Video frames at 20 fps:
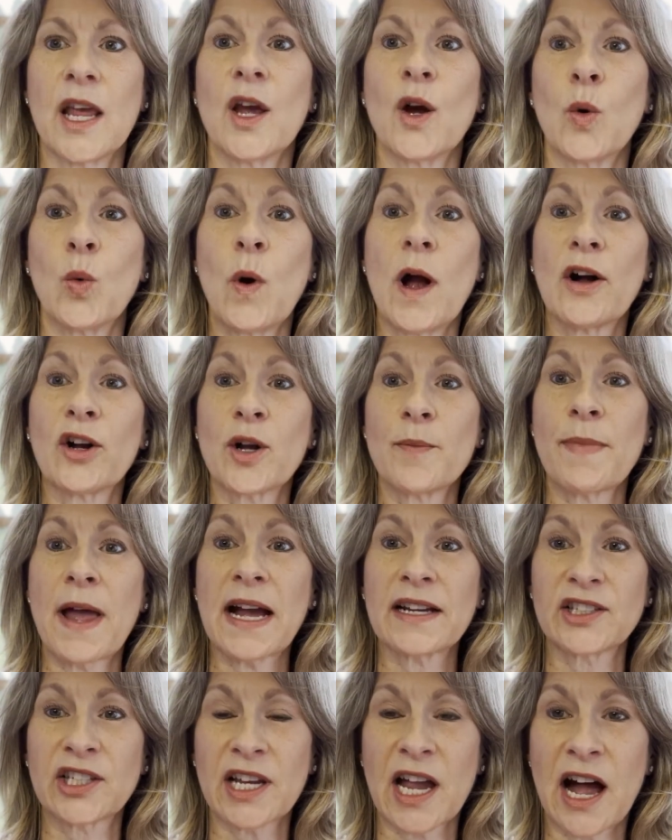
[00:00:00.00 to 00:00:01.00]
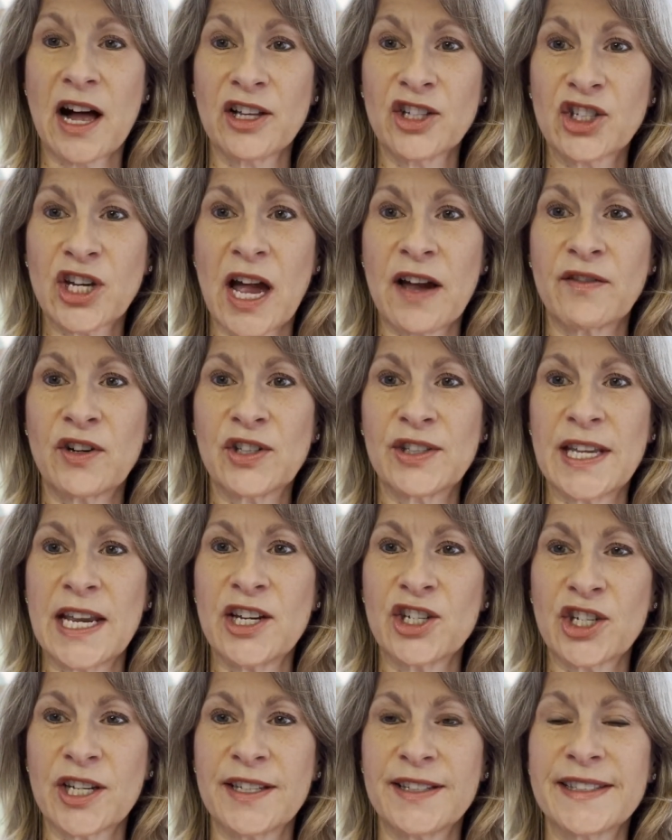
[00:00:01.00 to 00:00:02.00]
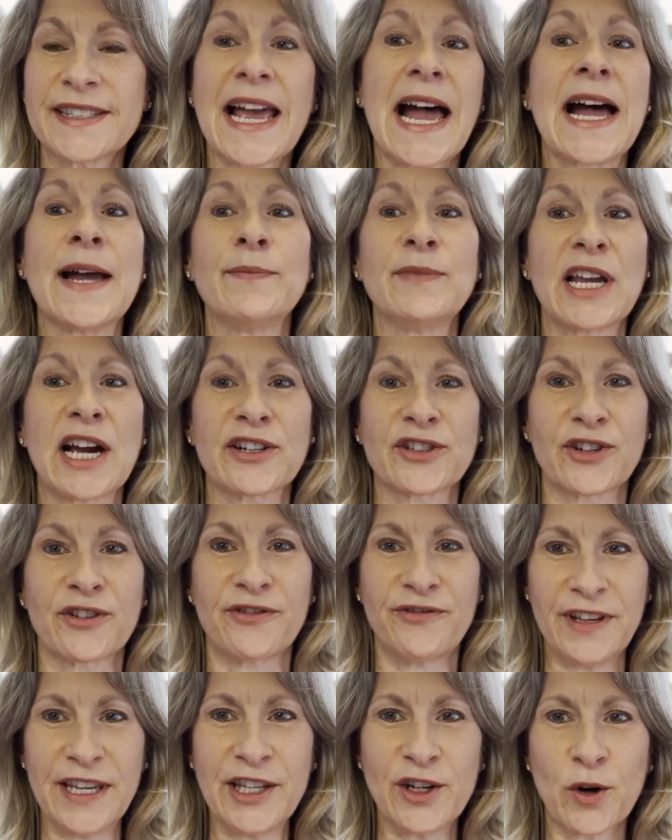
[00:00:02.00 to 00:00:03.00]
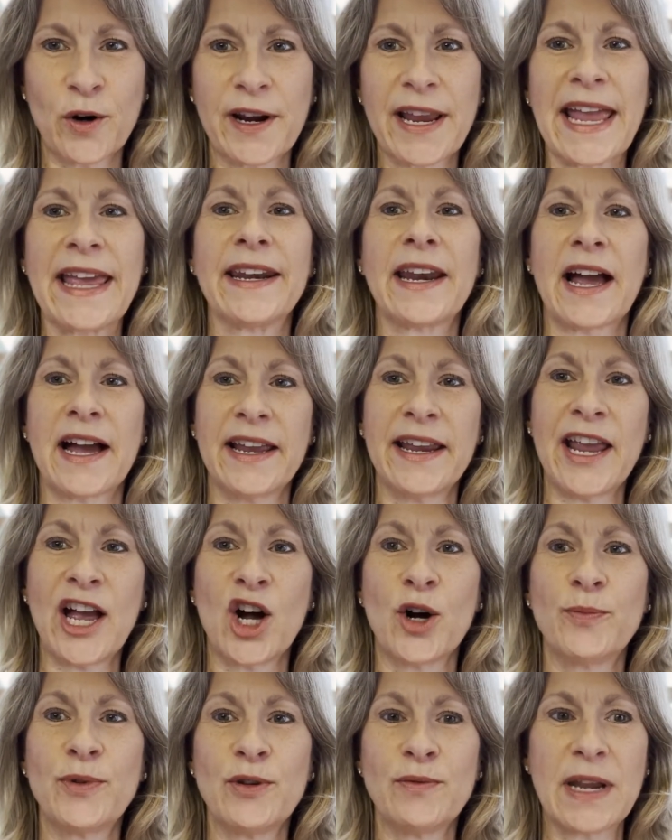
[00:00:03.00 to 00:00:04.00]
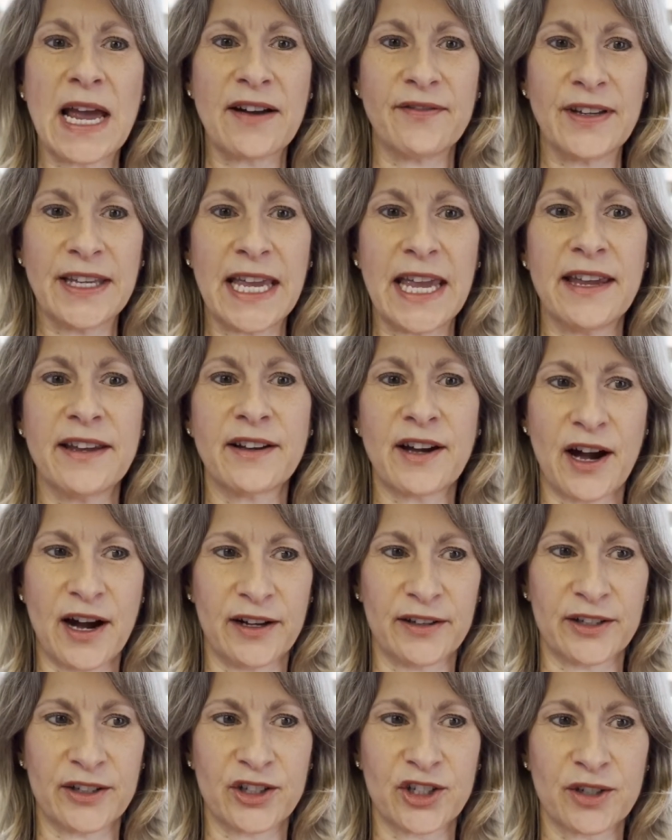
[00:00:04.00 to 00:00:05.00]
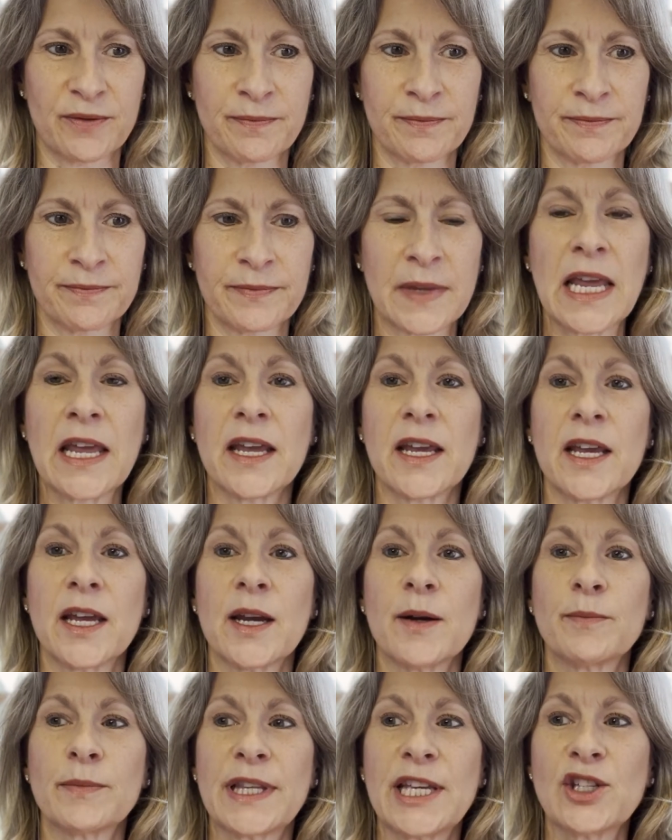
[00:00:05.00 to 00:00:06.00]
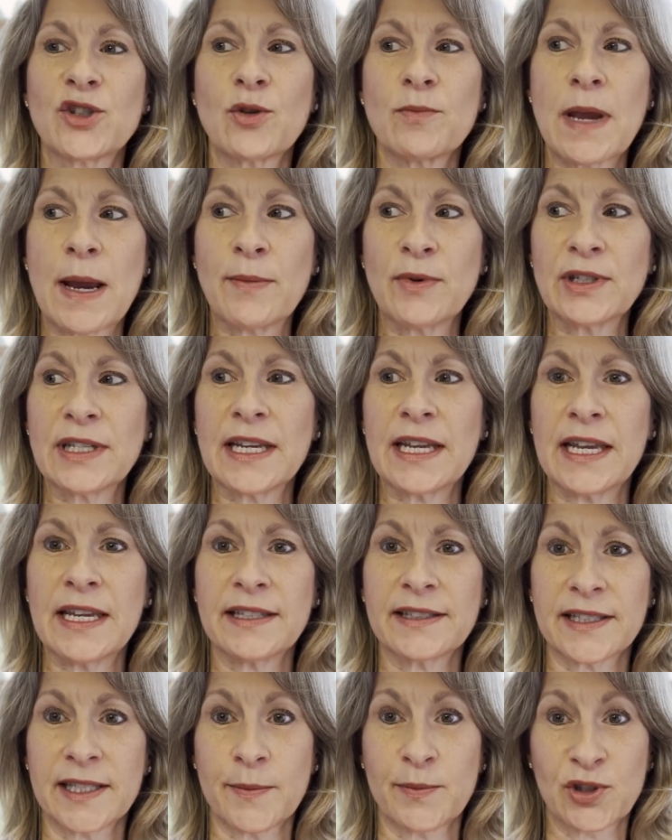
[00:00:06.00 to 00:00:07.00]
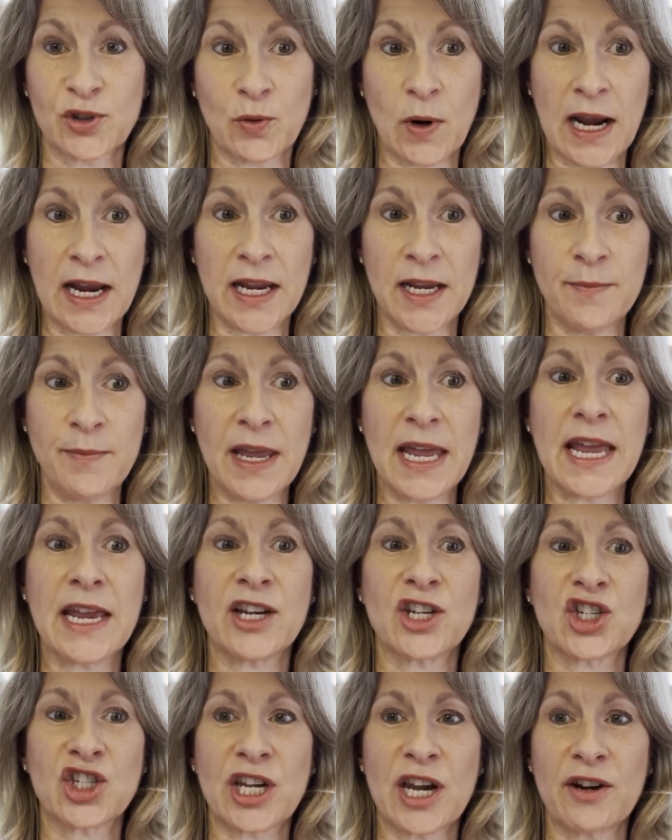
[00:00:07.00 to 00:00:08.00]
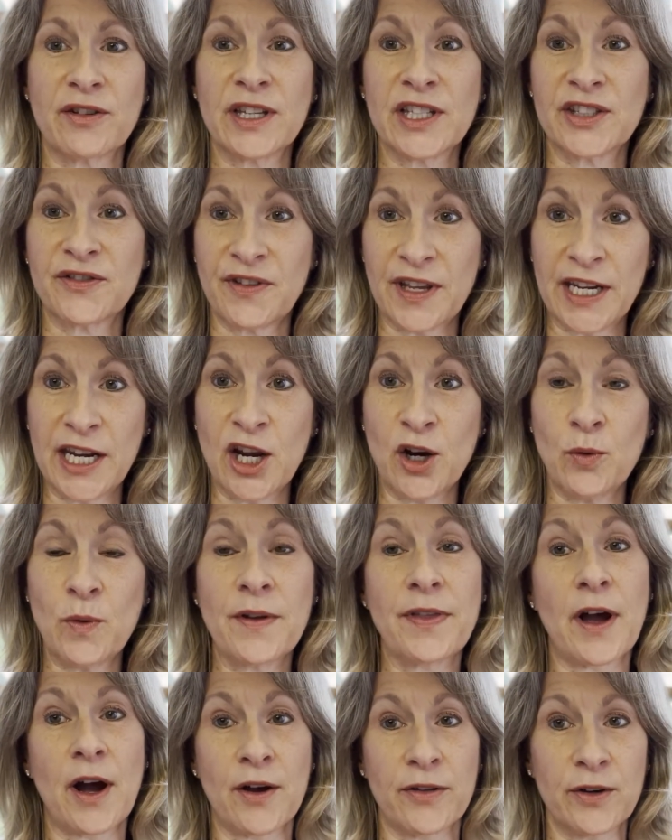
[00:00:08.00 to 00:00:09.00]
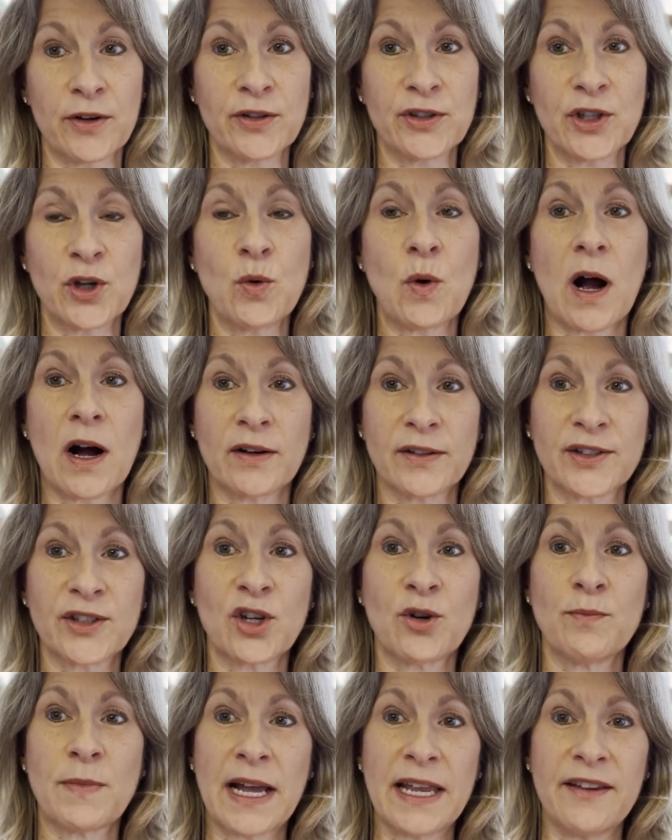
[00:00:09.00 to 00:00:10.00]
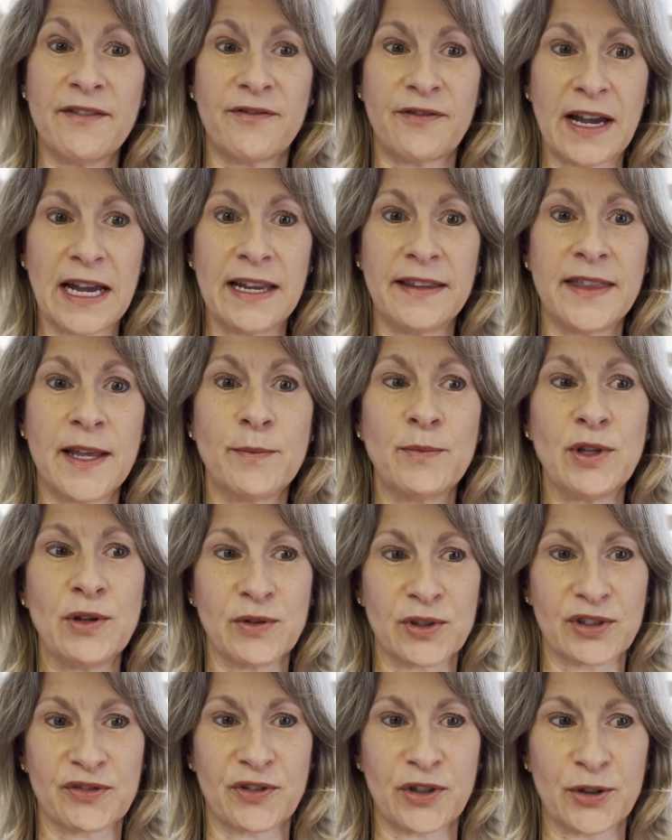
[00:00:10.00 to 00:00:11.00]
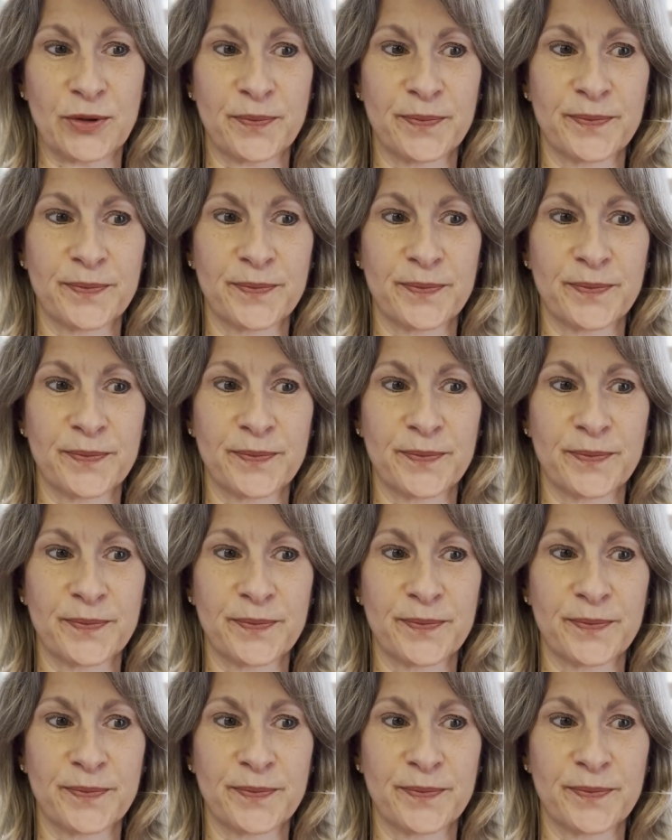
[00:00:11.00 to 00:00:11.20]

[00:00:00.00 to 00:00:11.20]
Welcome back to College Conversations. I'm Dr. Fedor, and I help you navigate college. Please remember to hit subscribe and share this video with others who also might find them useful.